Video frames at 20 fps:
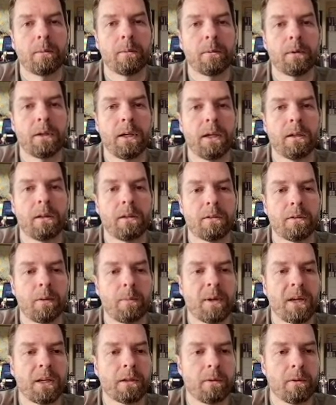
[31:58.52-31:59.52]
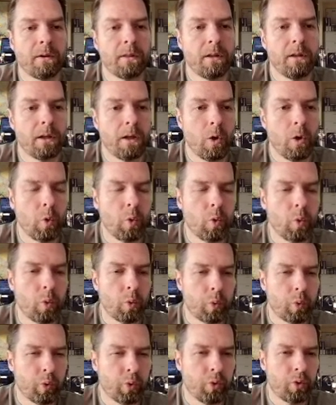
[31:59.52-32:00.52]
Okay, let's go back to our thing. Ooh,
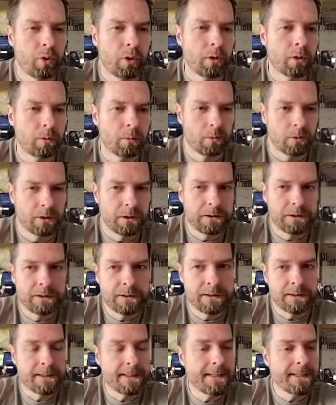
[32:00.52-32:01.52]
we're into the